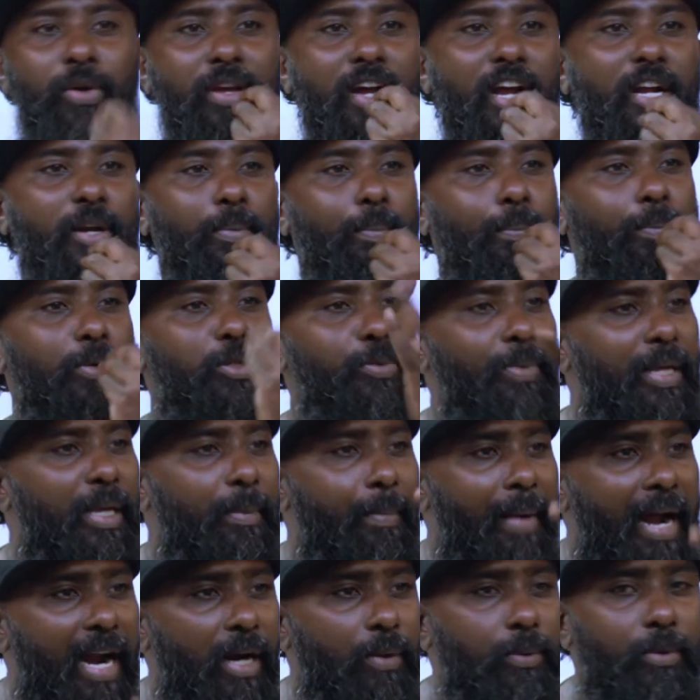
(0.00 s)
you can't
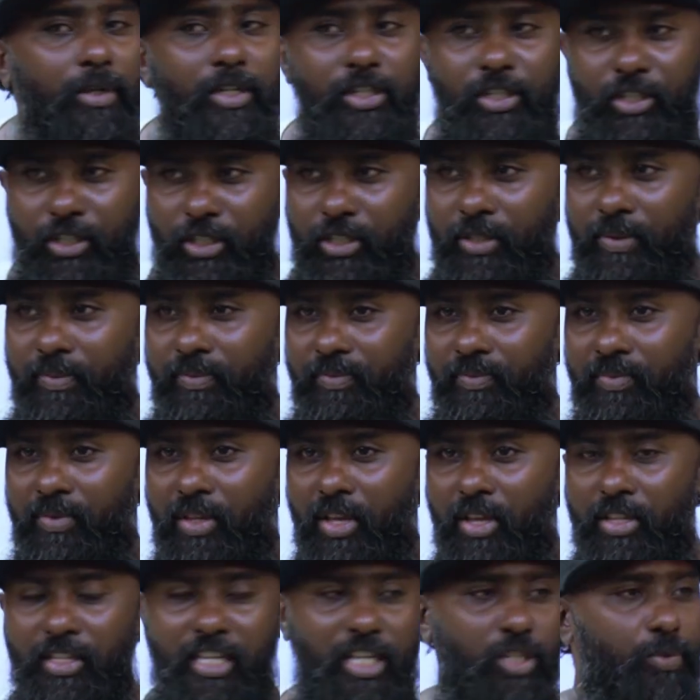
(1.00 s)
speak bad words.
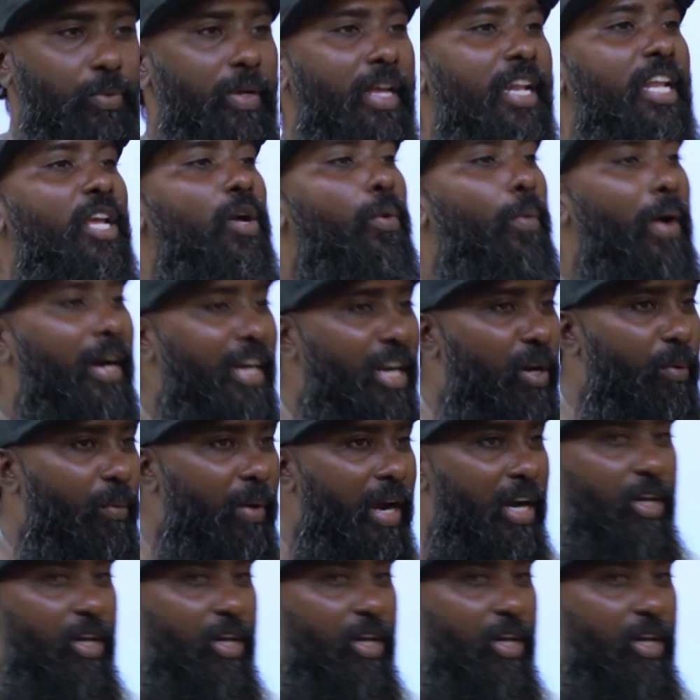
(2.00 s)
Just wearing a white and